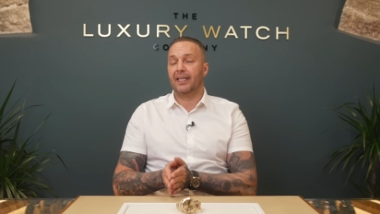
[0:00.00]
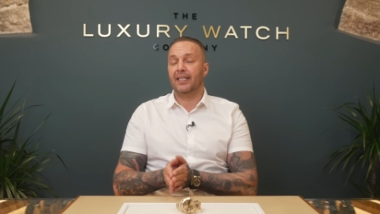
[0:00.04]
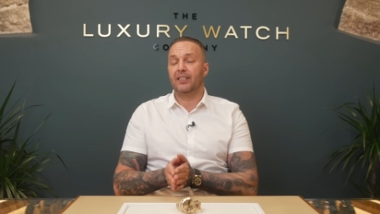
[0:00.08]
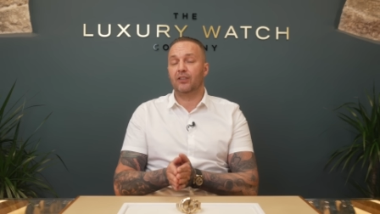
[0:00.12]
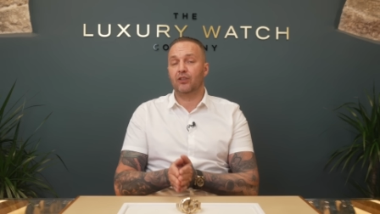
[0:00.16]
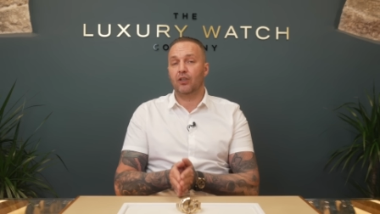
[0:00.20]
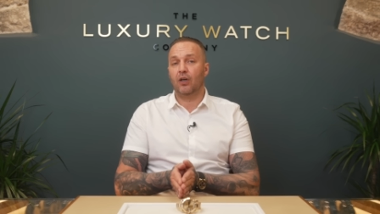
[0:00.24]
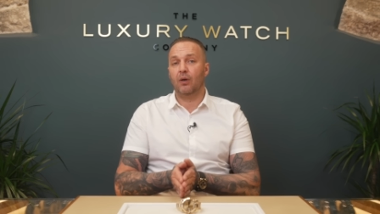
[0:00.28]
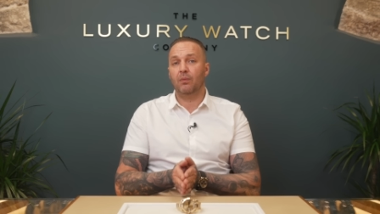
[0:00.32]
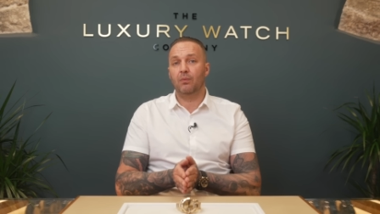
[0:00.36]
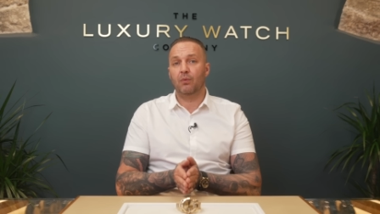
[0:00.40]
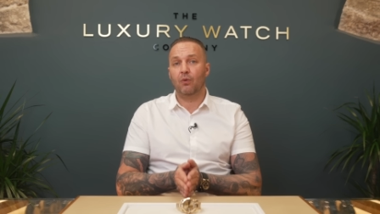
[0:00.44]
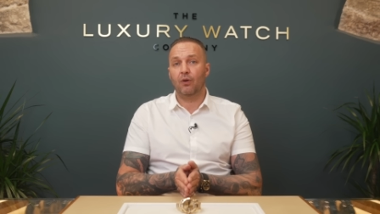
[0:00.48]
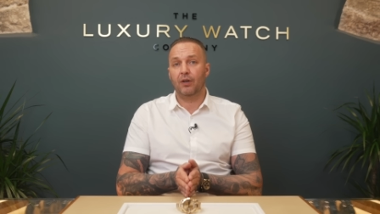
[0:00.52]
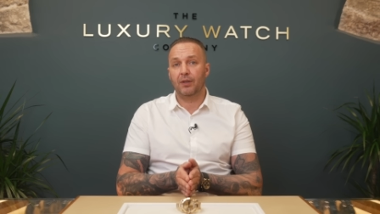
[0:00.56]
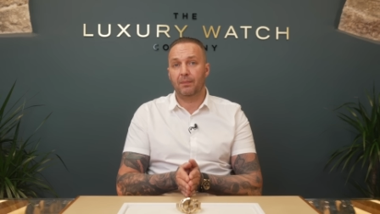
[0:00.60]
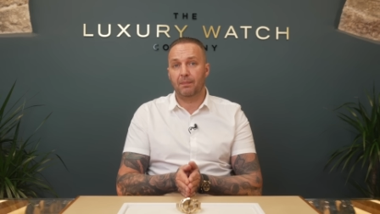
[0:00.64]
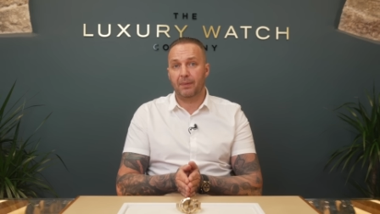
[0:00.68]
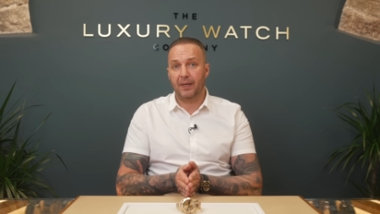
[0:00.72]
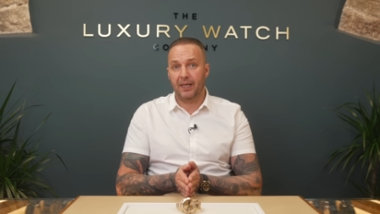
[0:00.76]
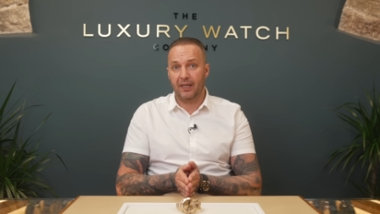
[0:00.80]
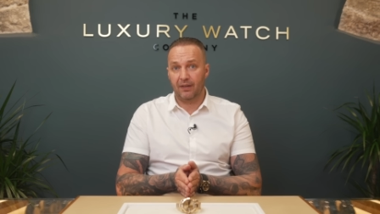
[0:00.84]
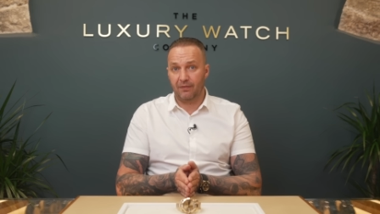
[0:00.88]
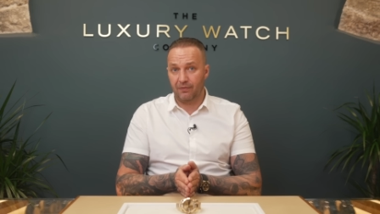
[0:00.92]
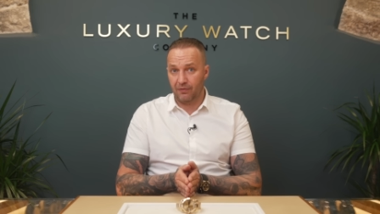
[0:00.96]
He told me what he'd
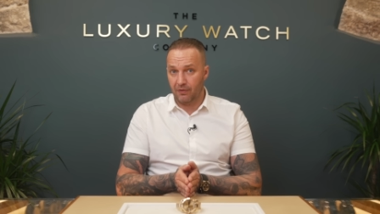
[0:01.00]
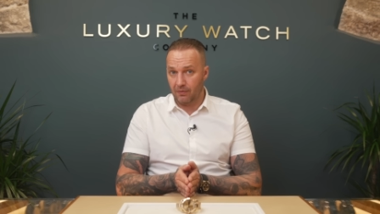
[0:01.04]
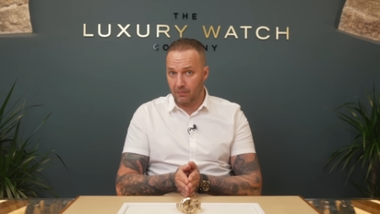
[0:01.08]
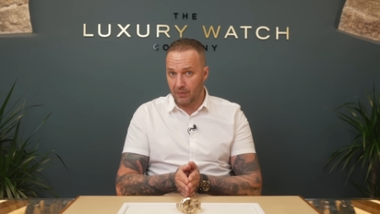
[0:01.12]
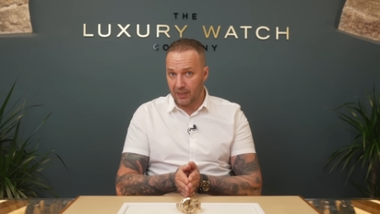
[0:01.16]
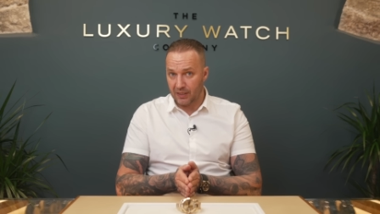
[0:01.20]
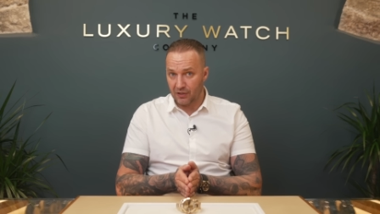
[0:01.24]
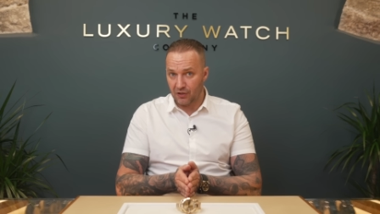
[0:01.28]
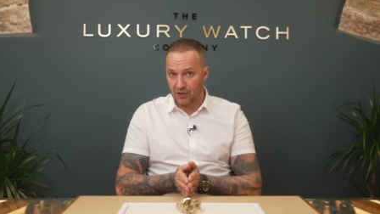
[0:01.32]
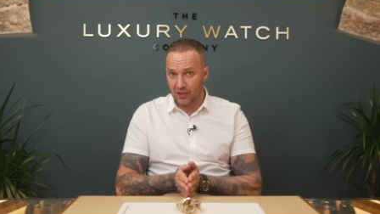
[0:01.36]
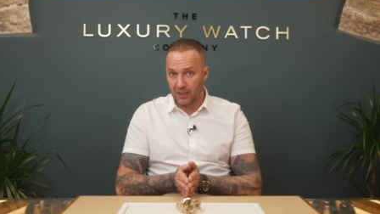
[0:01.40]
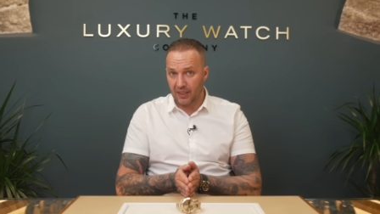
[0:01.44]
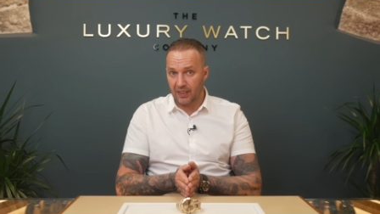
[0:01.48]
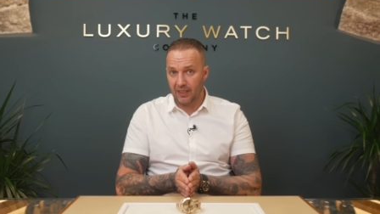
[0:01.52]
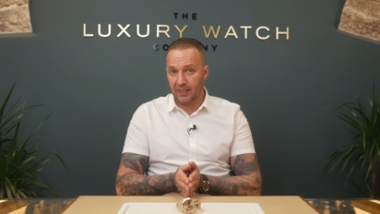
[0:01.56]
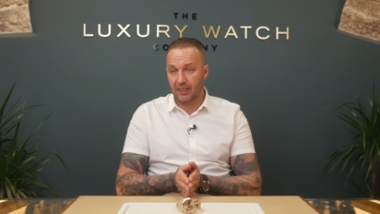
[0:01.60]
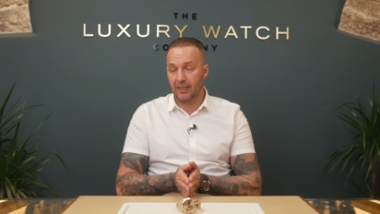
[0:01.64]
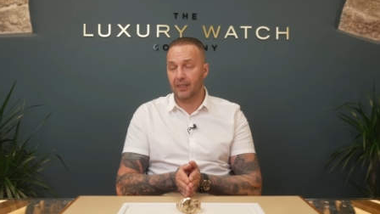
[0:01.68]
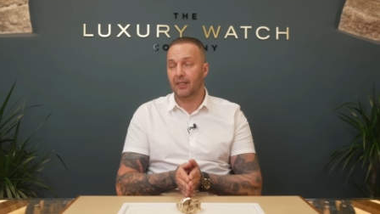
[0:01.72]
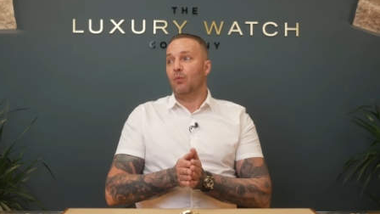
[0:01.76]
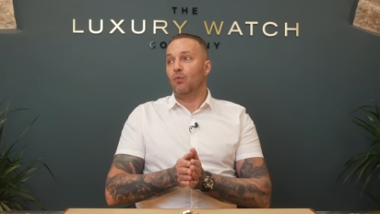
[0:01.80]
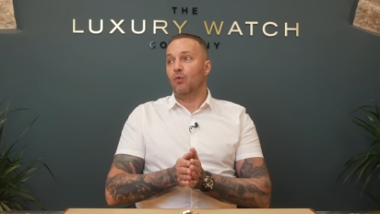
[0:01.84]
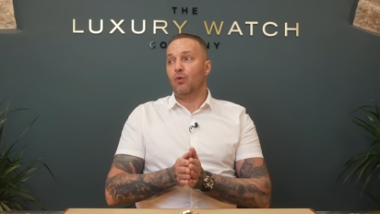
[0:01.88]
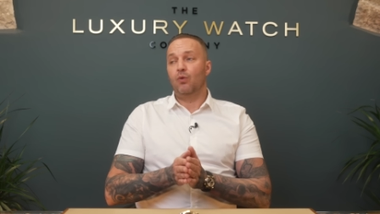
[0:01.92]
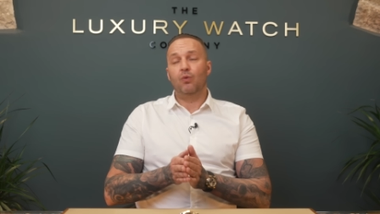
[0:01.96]
paid for them last
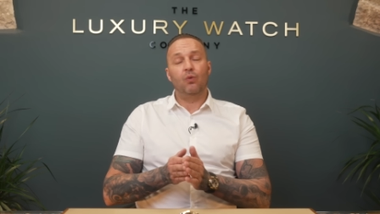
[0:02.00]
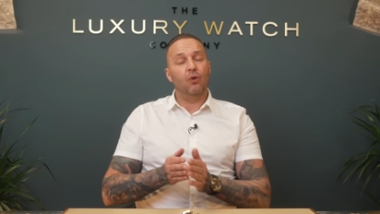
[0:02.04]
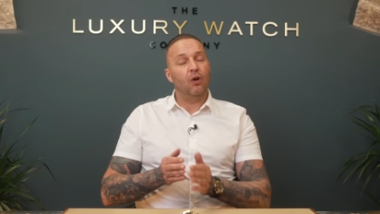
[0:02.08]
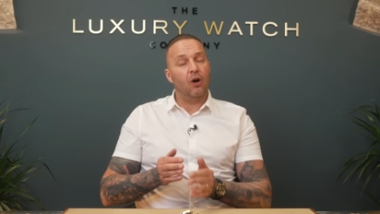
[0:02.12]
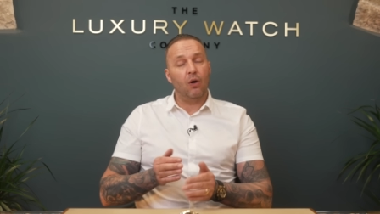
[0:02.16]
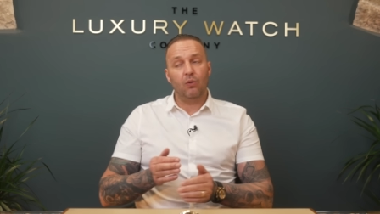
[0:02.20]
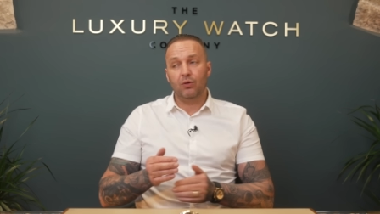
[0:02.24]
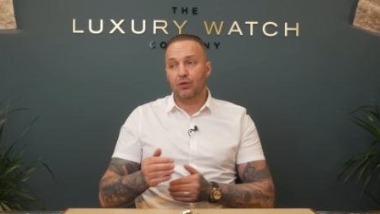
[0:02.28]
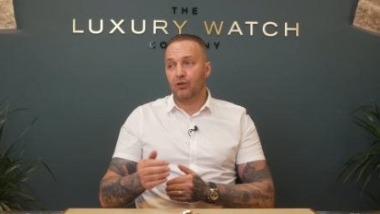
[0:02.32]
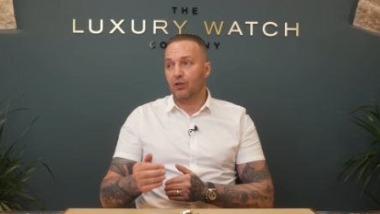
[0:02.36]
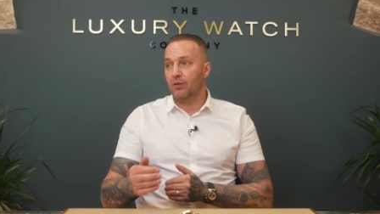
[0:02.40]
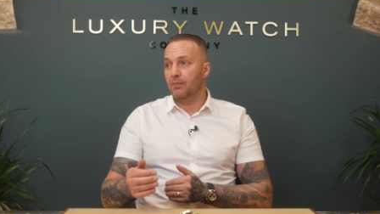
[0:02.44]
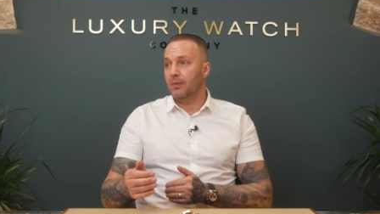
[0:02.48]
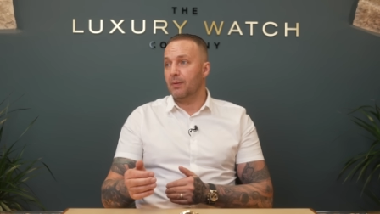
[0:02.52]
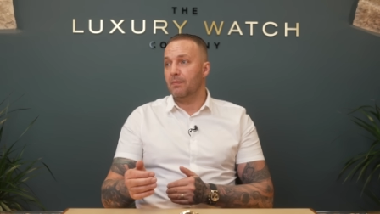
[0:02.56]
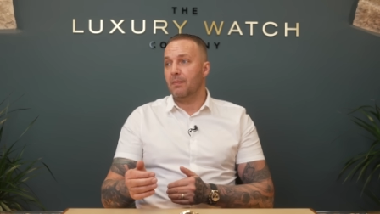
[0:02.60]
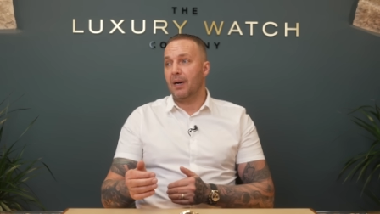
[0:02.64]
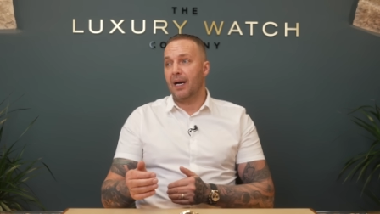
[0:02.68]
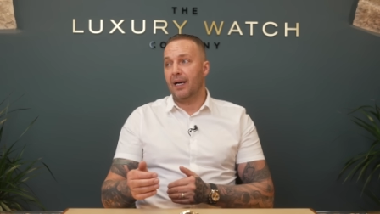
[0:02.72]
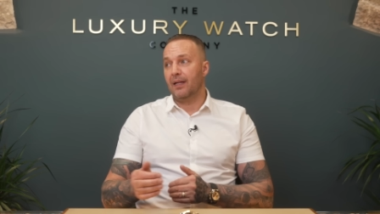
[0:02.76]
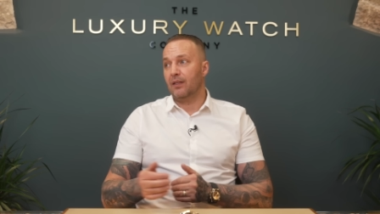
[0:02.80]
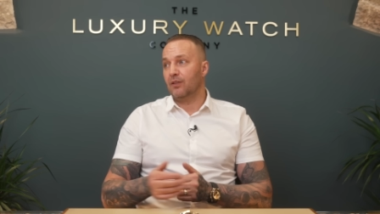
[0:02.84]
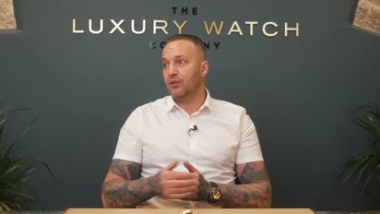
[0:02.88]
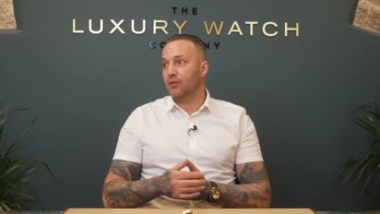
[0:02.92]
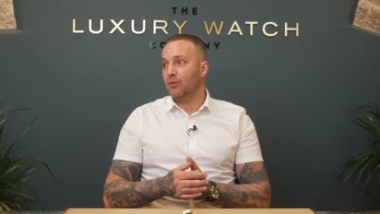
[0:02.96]
year. We were always going to be
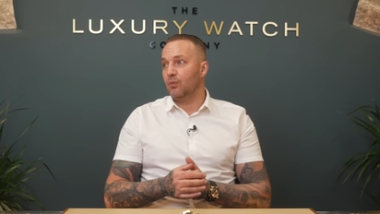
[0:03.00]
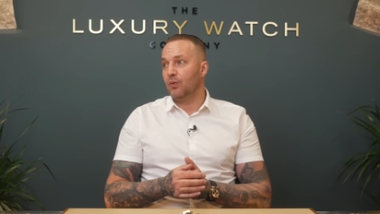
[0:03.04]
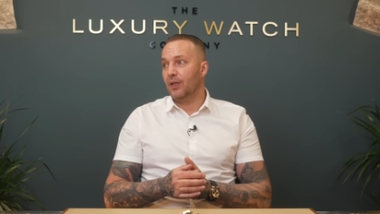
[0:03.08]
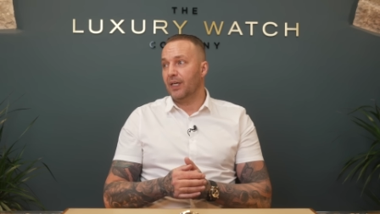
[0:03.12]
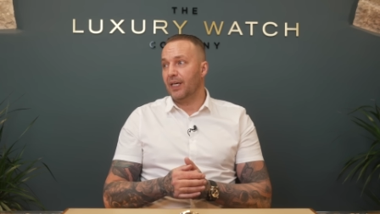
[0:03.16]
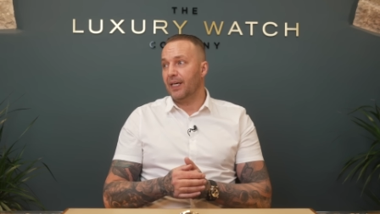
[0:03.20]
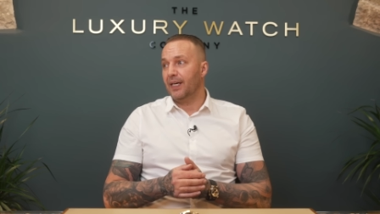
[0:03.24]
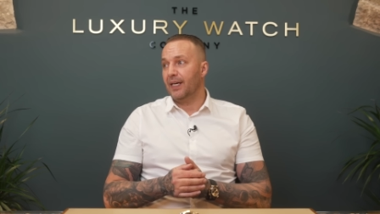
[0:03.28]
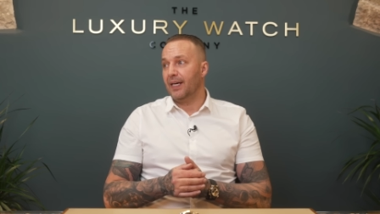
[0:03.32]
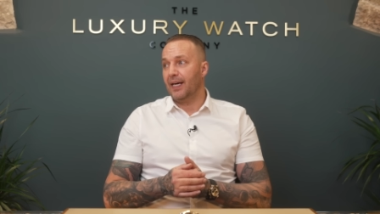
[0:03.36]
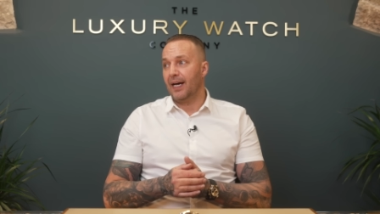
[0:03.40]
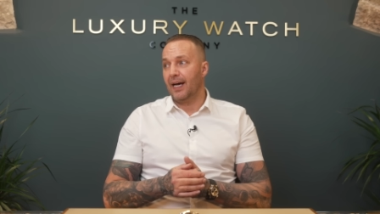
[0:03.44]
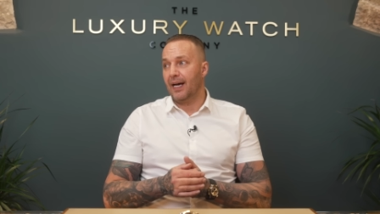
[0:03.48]
miles away.